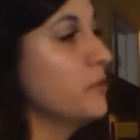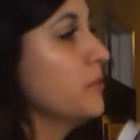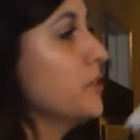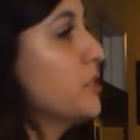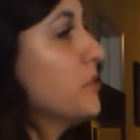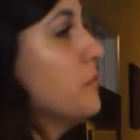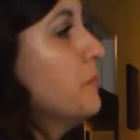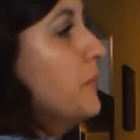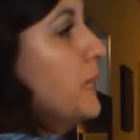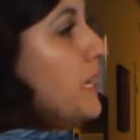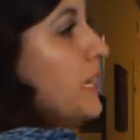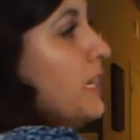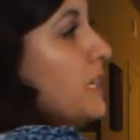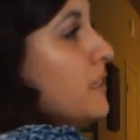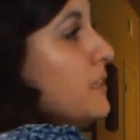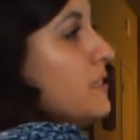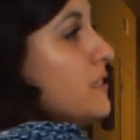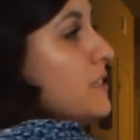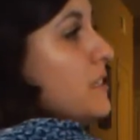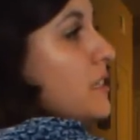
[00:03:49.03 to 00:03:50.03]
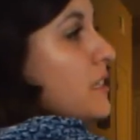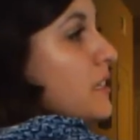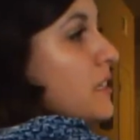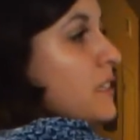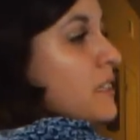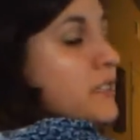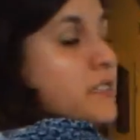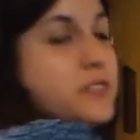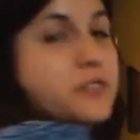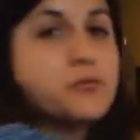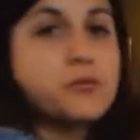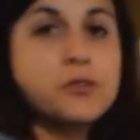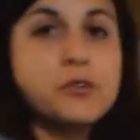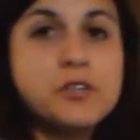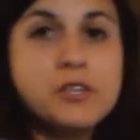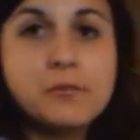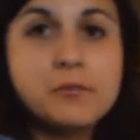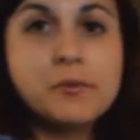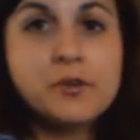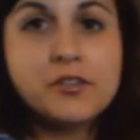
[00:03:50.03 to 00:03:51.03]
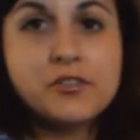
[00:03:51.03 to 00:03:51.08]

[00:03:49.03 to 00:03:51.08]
which means it's rule number